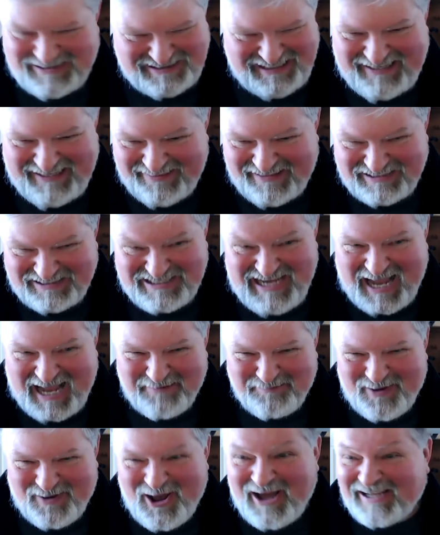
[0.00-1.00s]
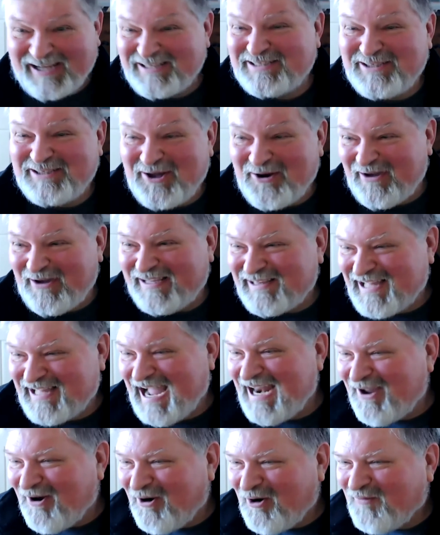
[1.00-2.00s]
in the chat box, so it's
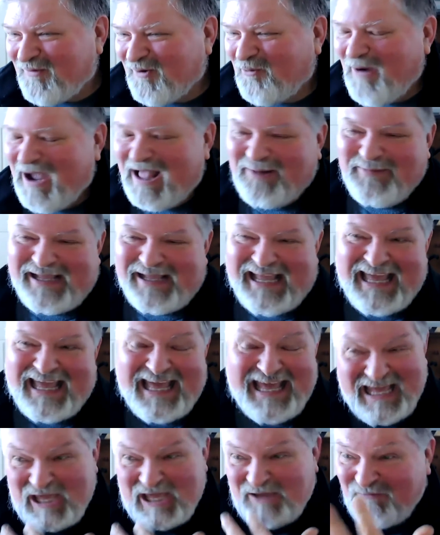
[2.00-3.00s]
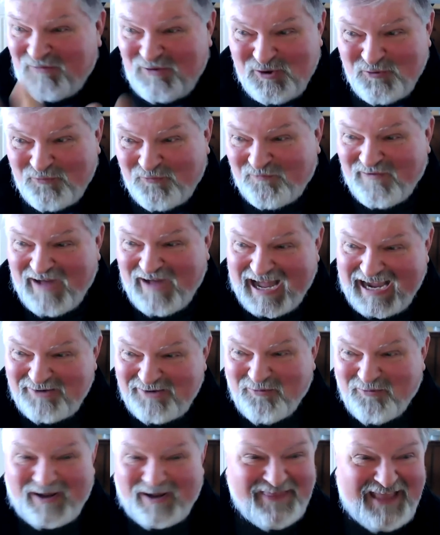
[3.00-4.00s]
kind of overwhelming. If you find
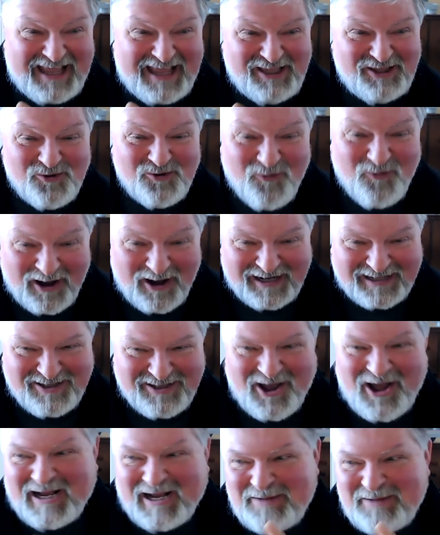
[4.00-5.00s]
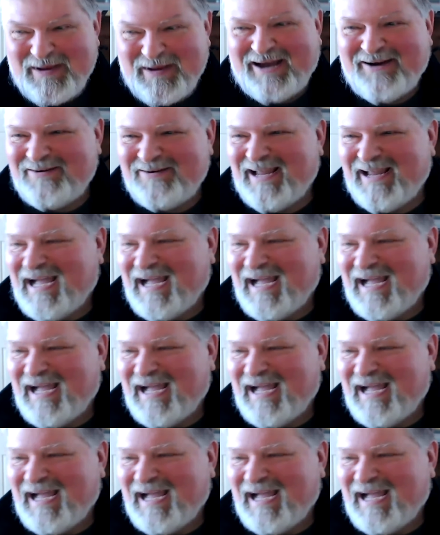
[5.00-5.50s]
one that you want to talk about,